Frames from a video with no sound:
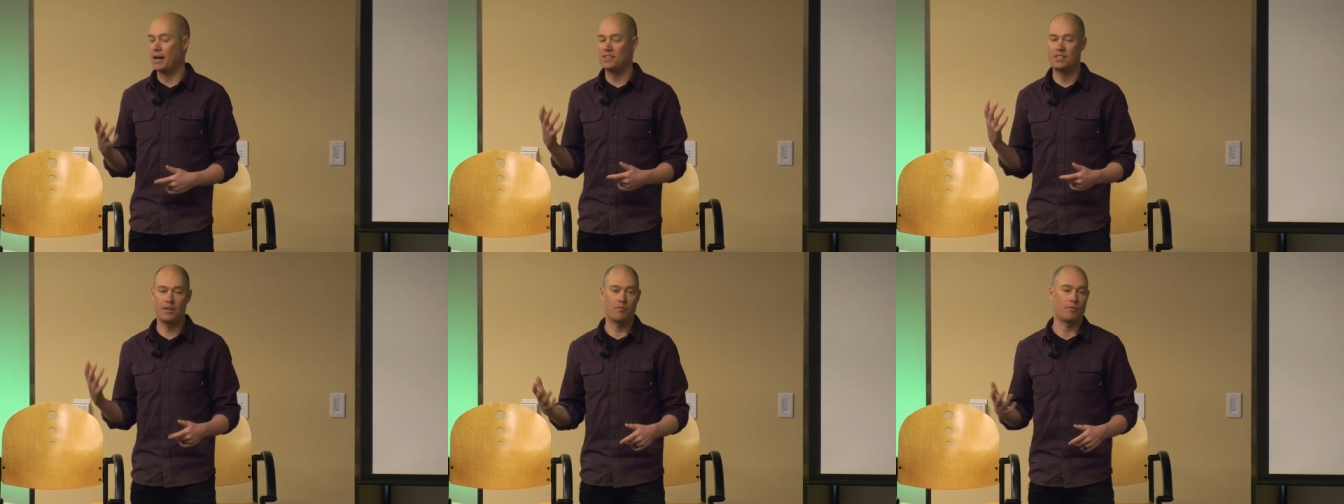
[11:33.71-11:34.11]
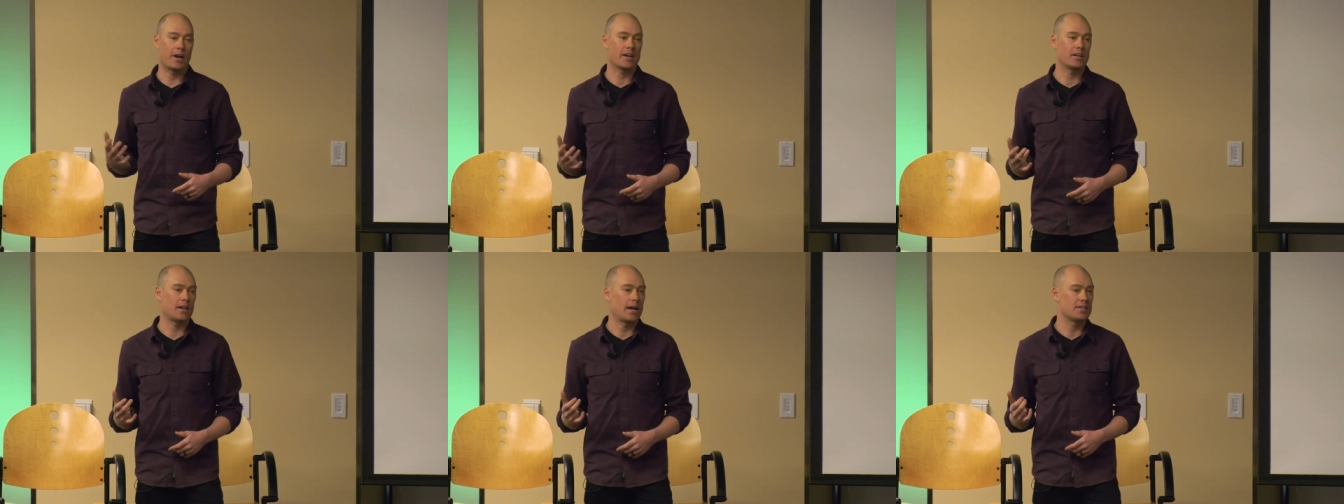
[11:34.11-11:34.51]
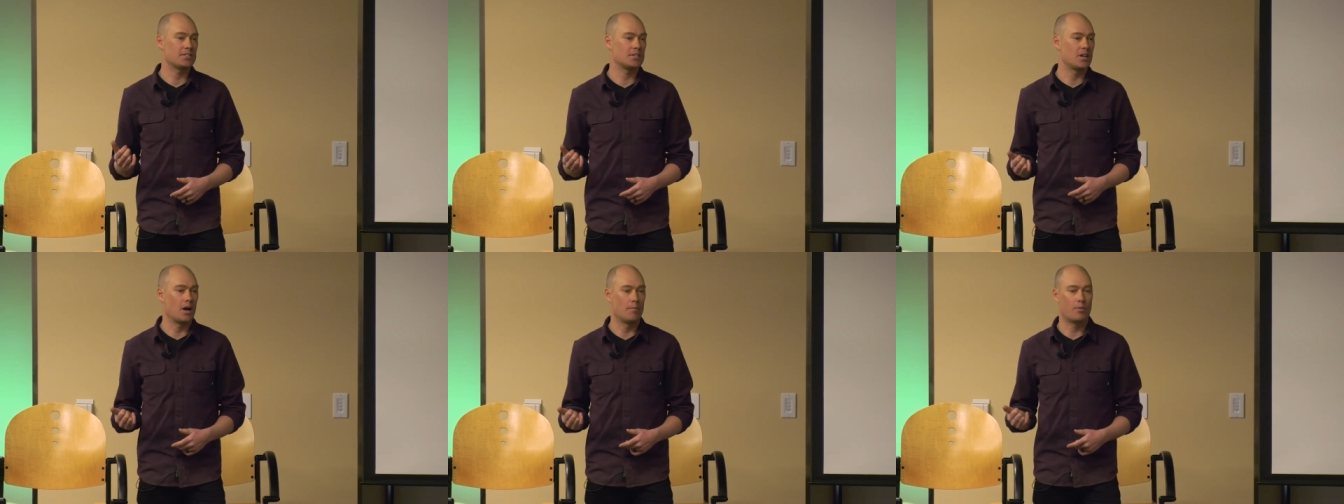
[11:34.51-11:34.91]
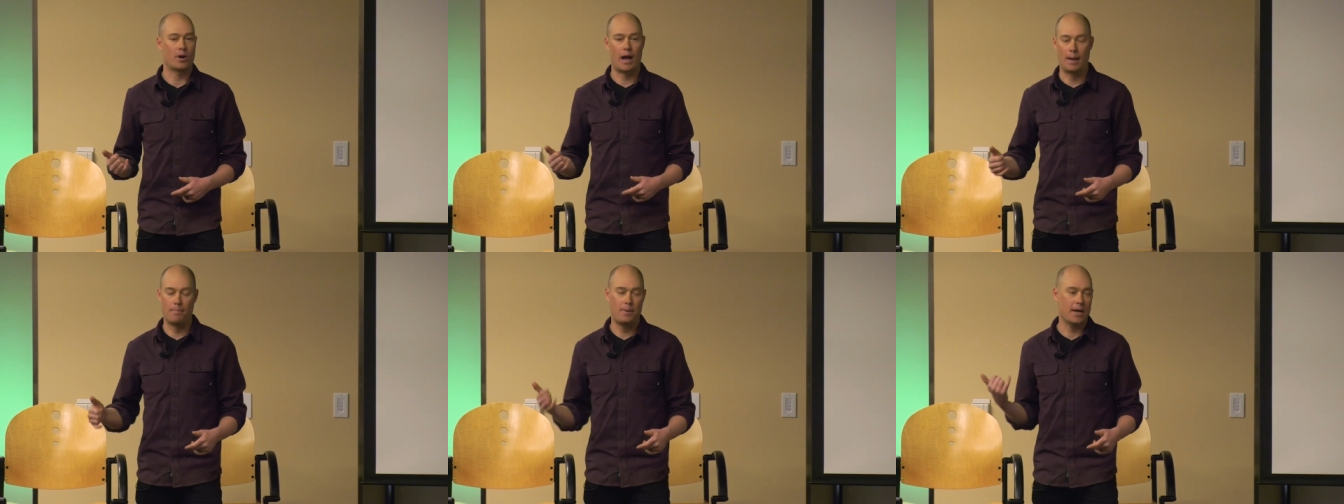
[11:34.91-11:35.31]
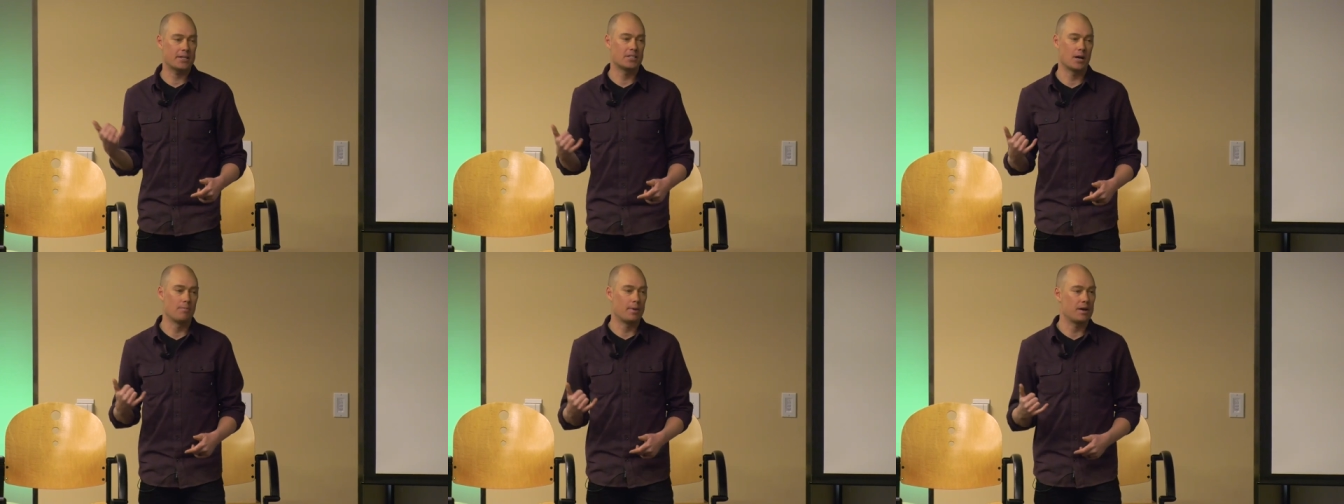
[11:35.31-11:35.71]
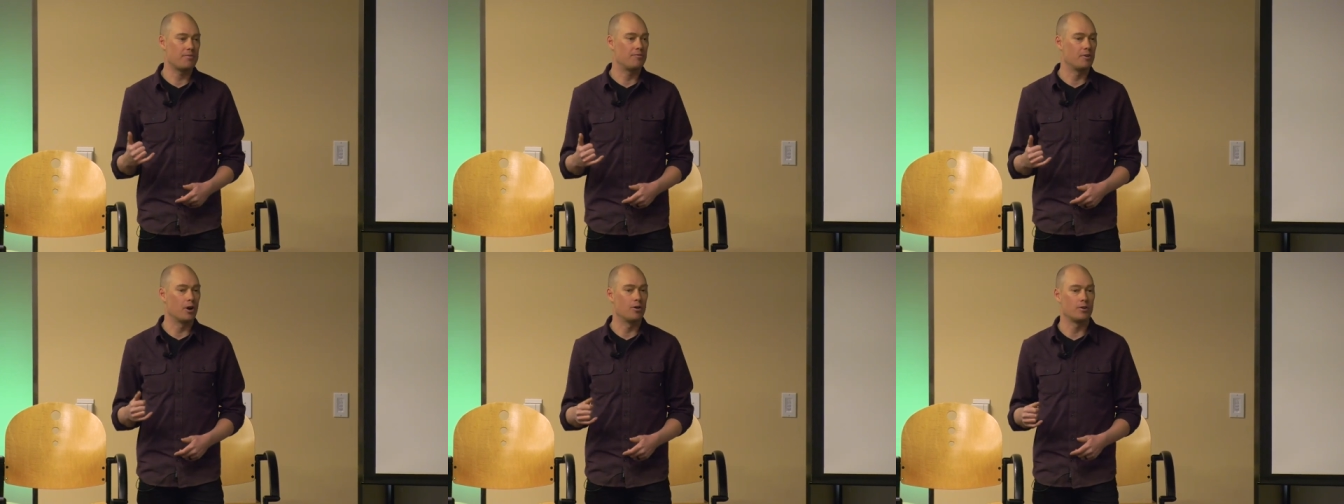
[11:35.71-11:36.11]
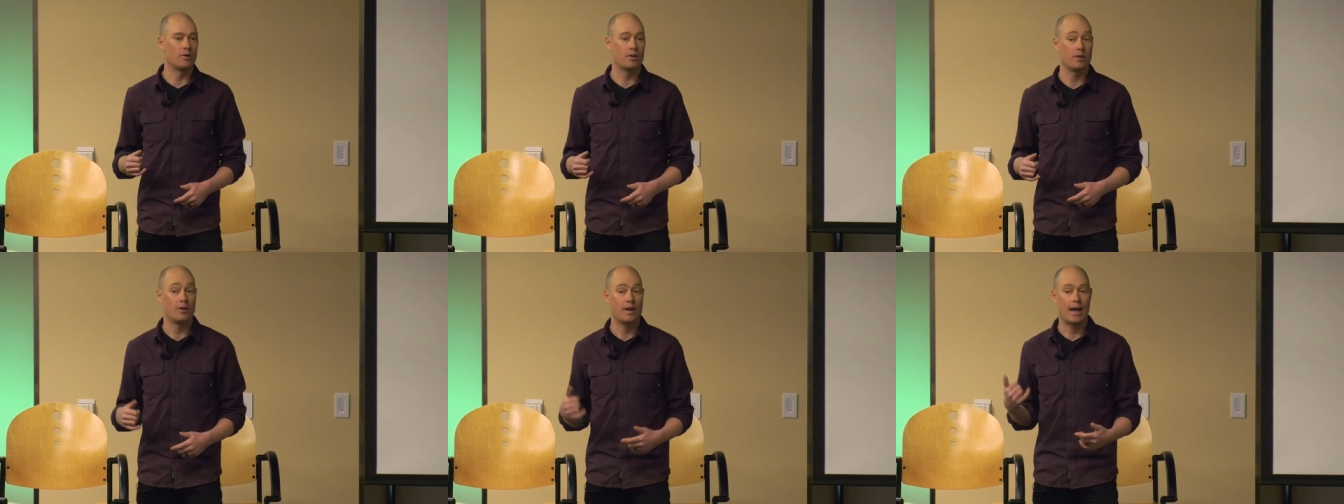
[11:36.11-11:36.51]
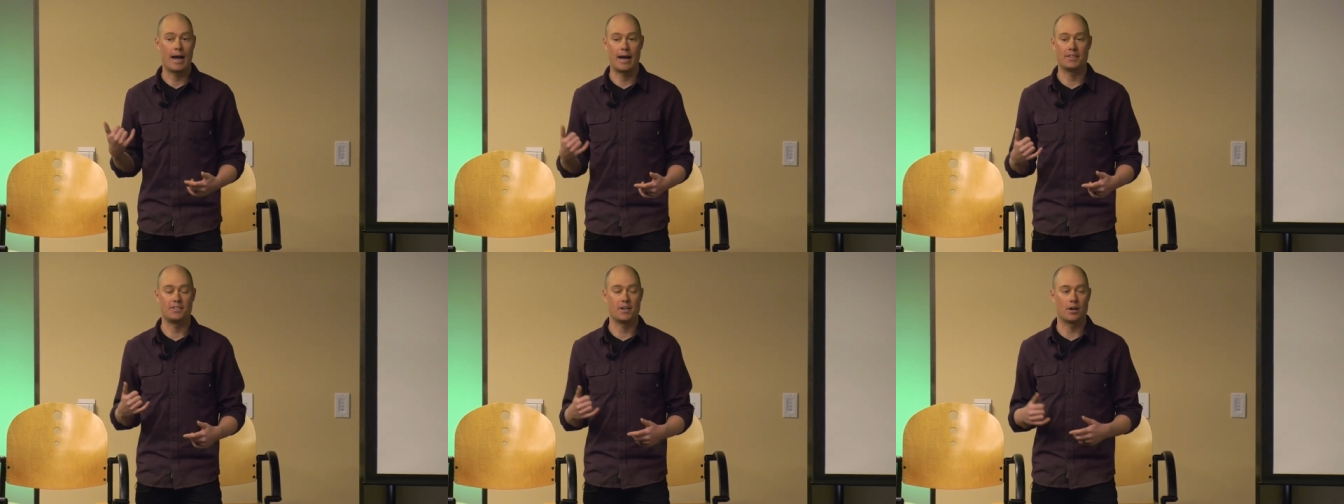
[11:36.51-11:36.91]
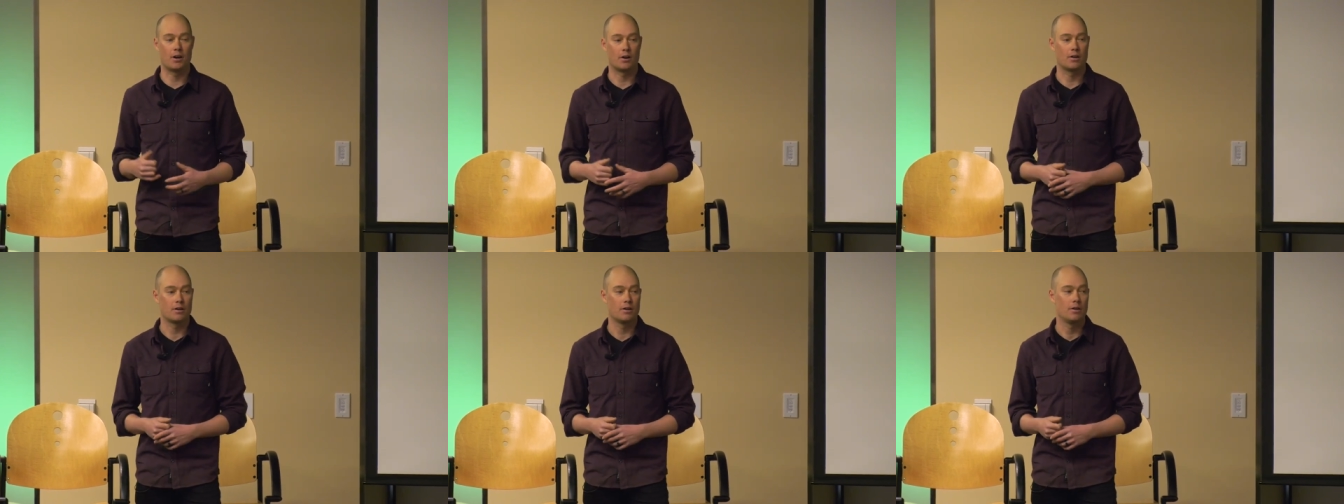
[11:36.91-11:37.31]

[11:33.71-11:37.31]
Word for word: I didn't recognize the number. I picked up my phone at dinner.